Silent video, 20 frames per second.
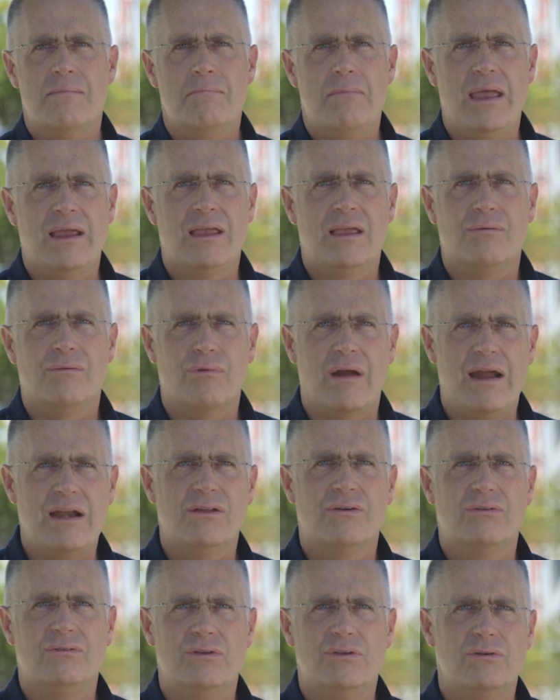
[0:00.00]
Make
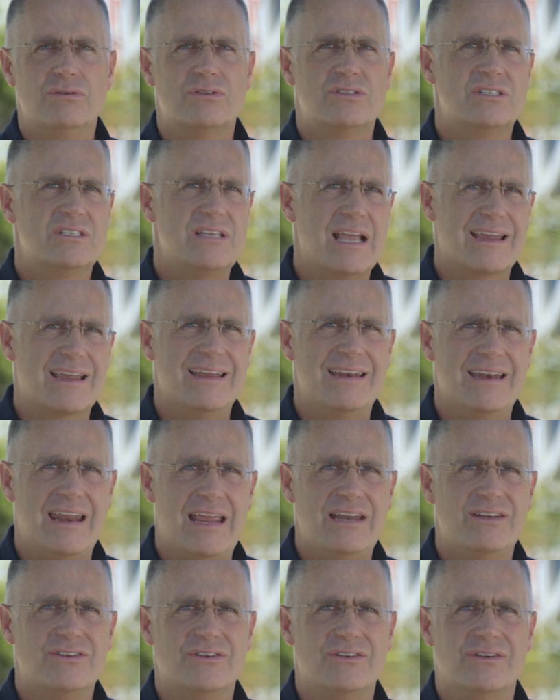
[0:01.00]
radio use second
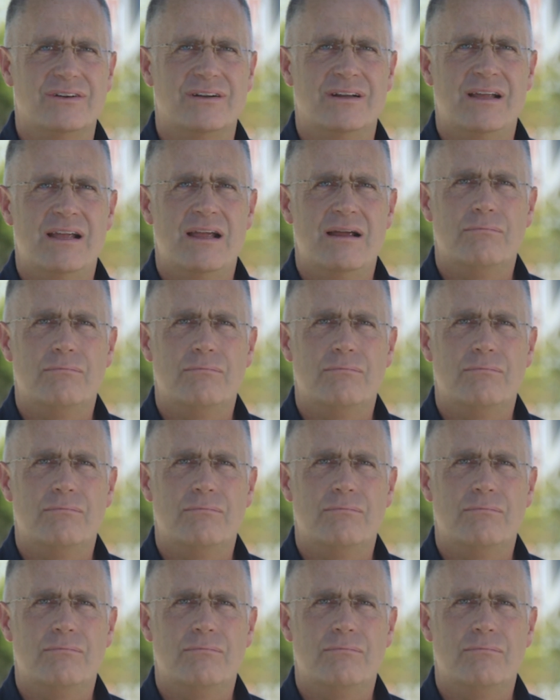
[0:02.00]
nature.